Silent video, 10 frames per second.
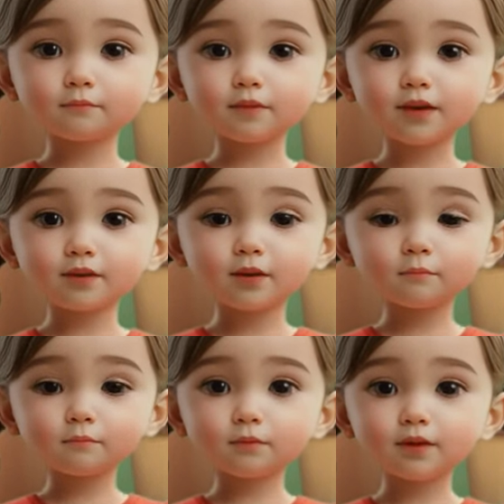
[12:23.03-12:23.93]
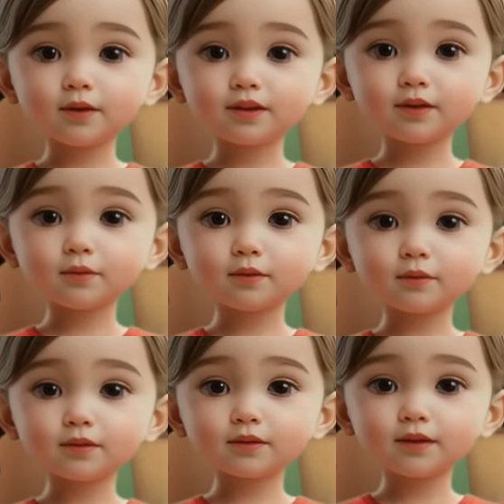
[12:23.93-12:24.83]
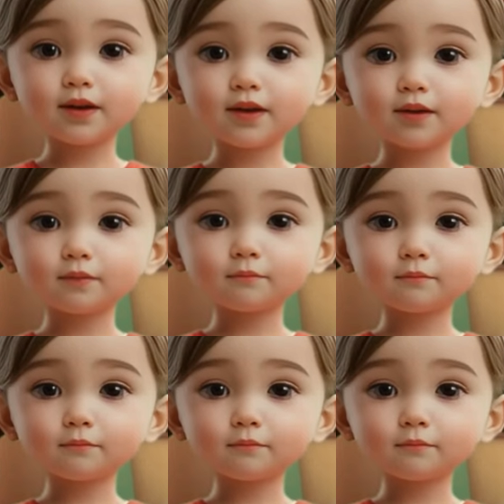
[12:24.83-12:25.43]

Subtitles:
Thank you for learning with me today.